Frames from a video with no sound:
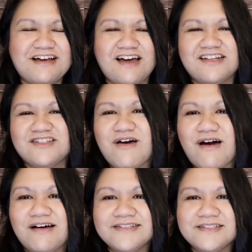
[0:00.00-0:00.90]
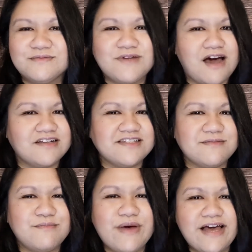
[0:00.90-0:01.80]
God is awesome. God is
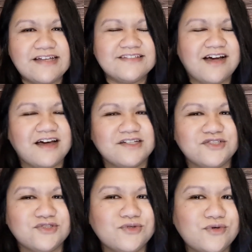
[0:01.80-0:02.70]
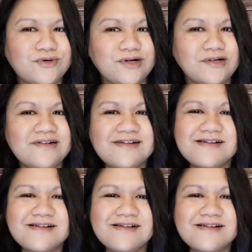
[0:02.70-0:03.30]
the best. God is cool.